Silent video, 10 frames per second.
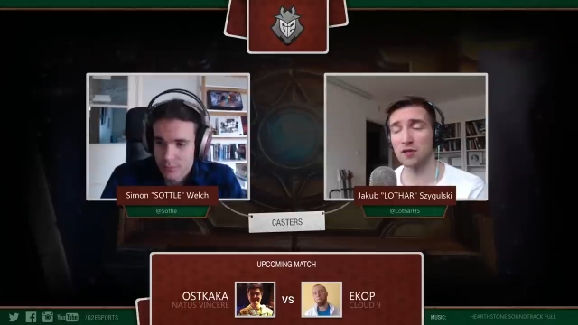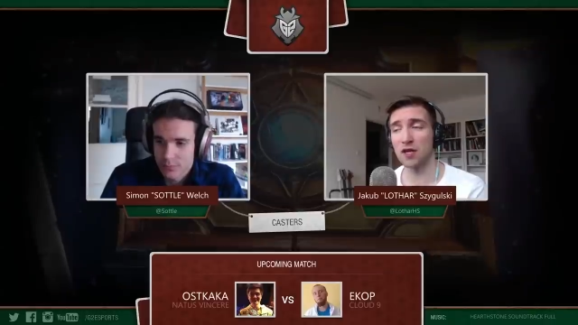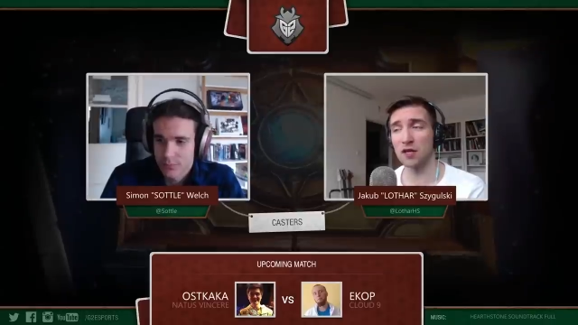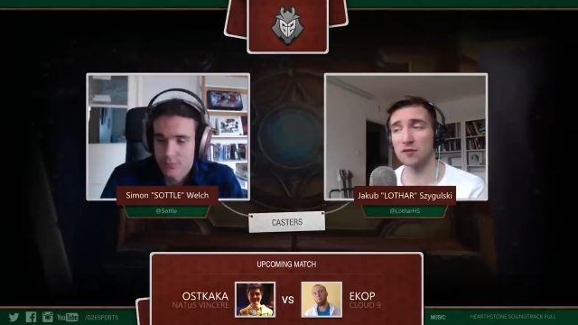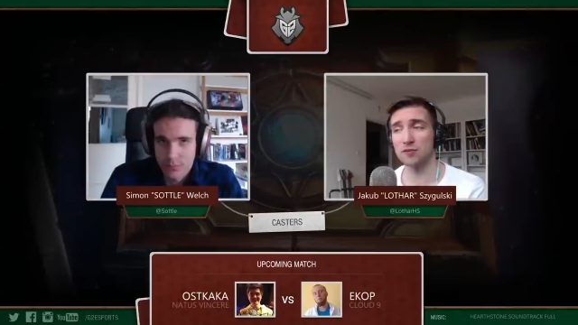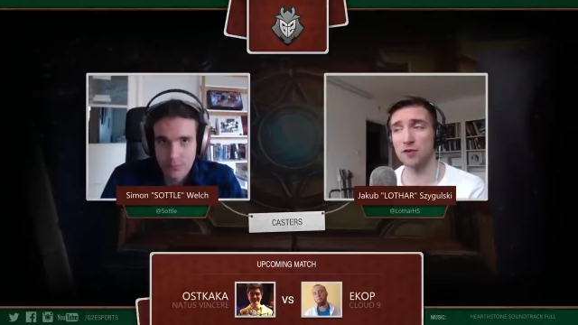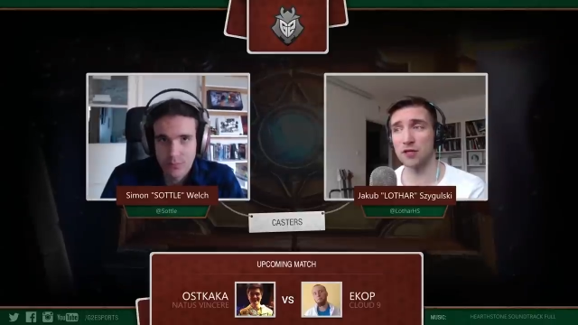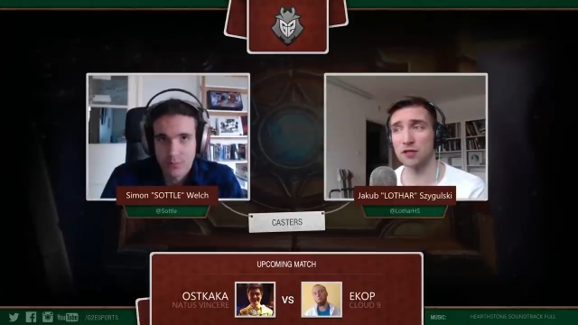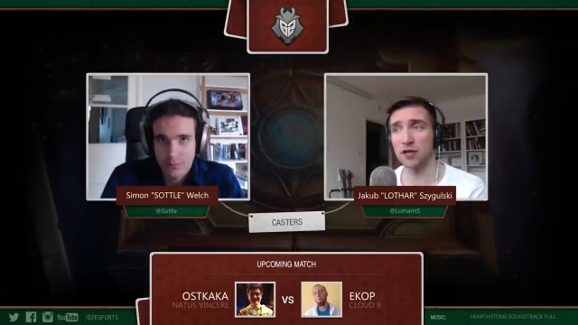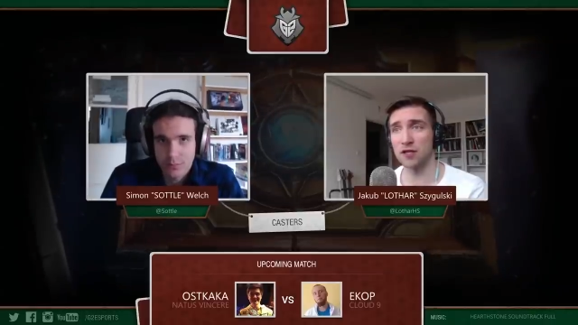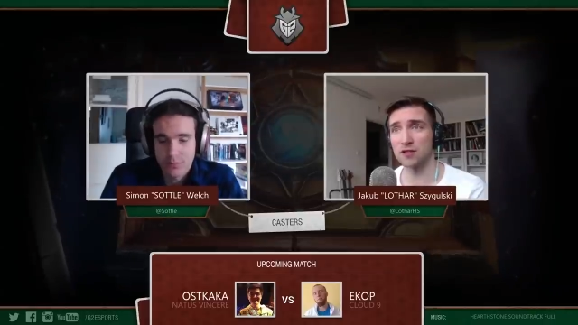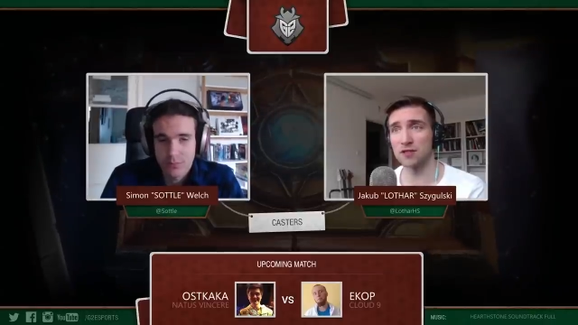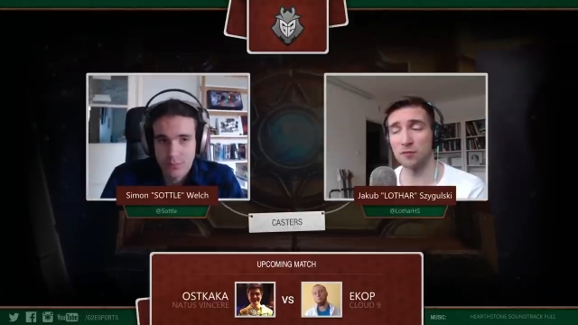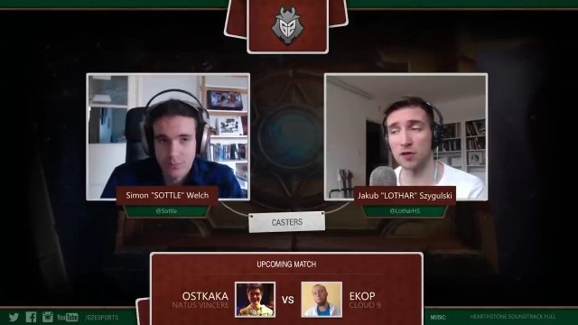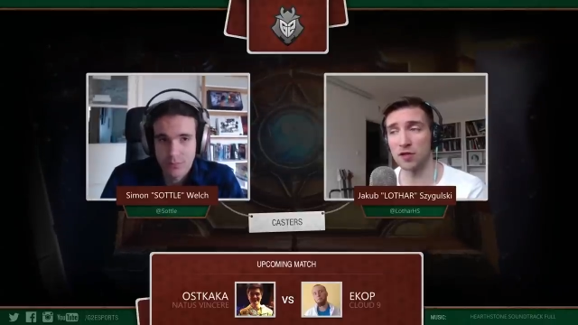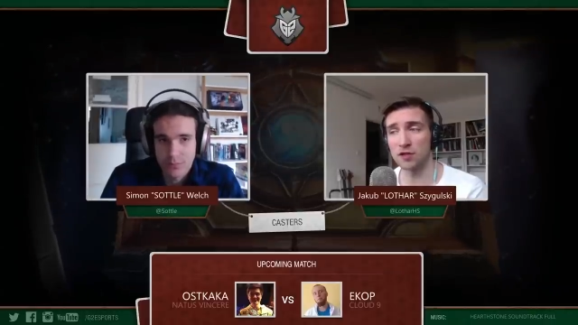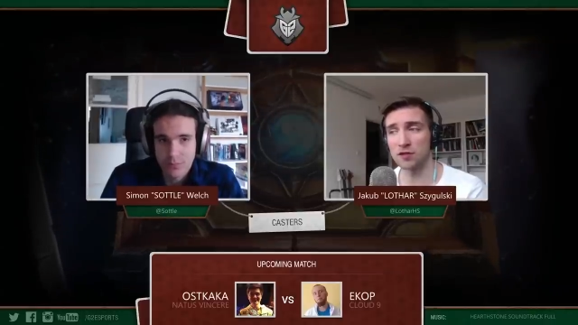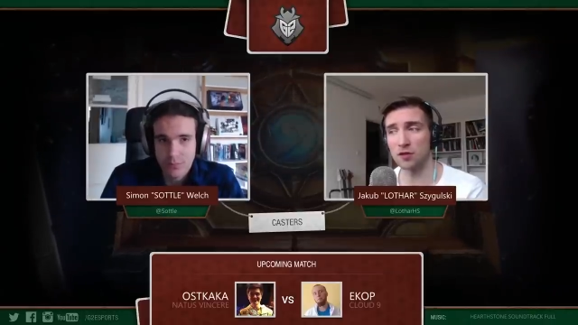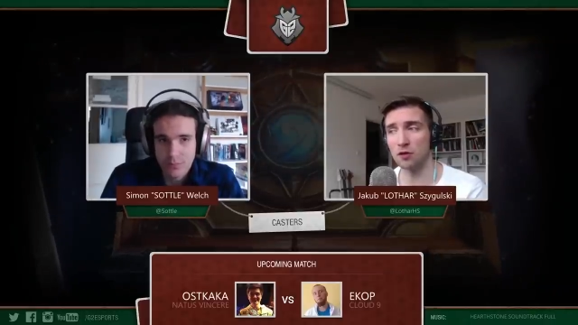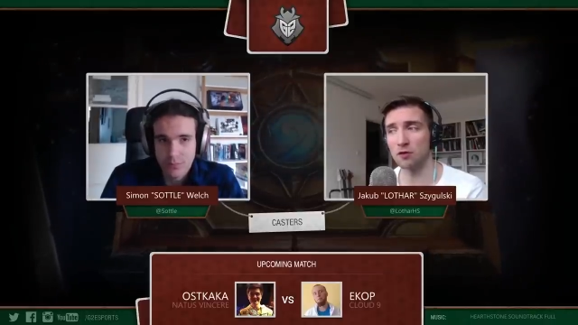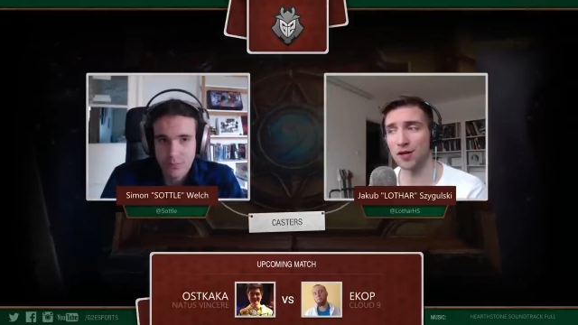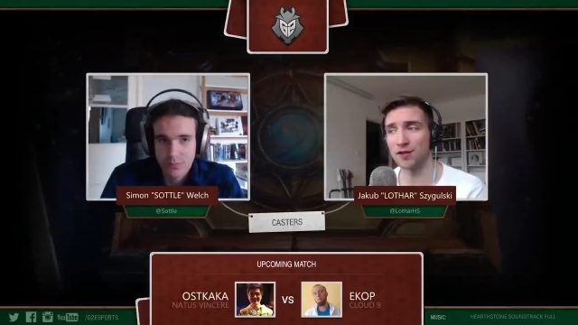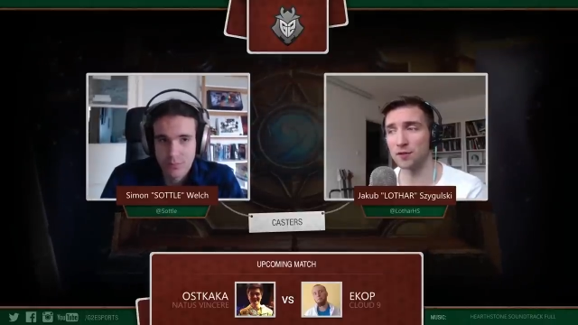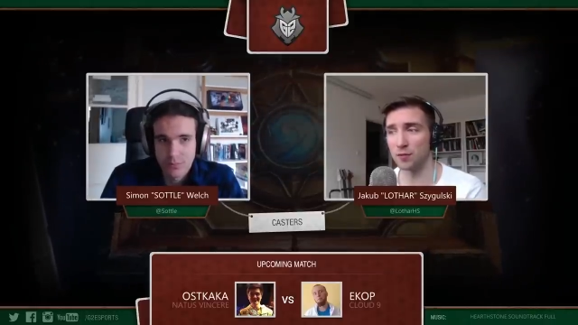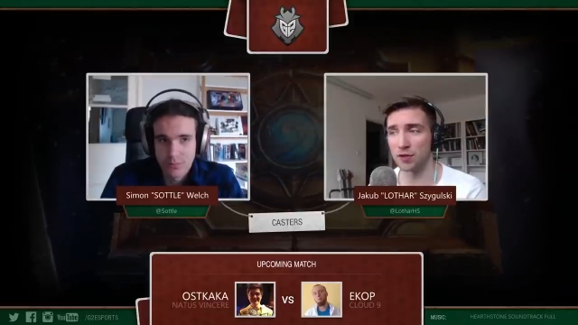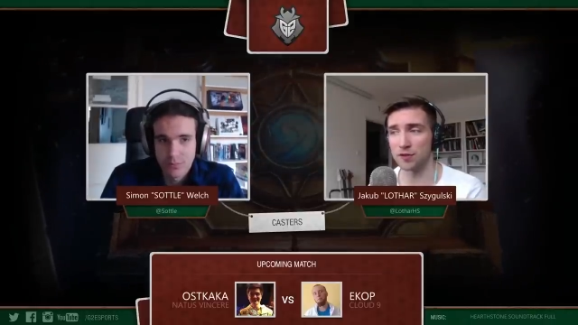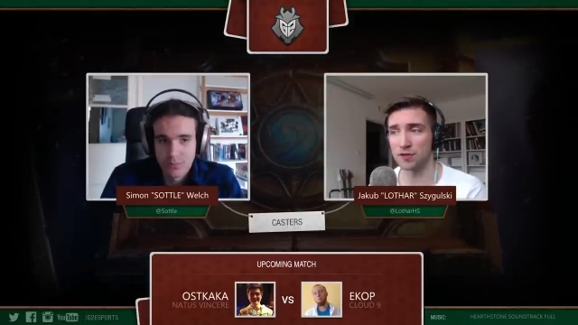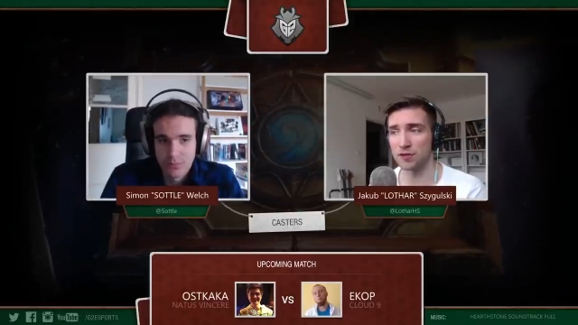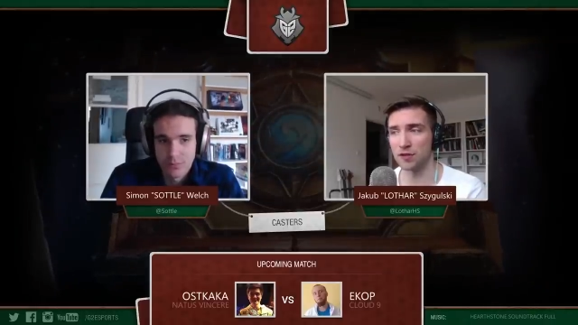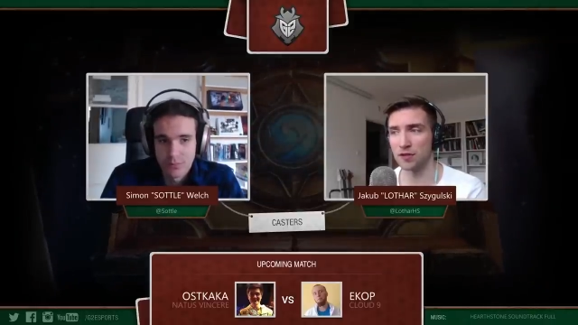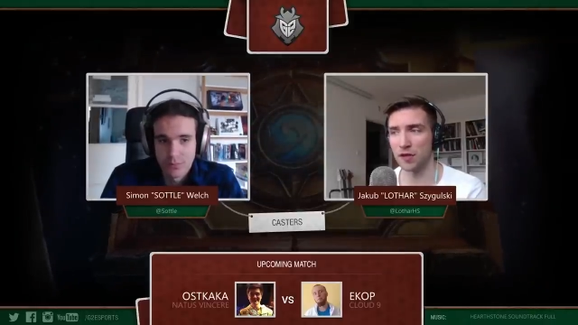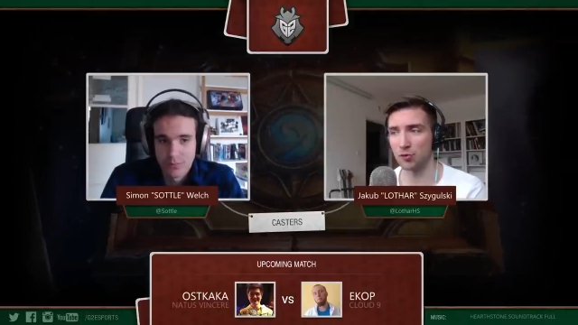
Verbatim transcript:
Speaker 1: So the games might last 10 minutes or 90 minutes.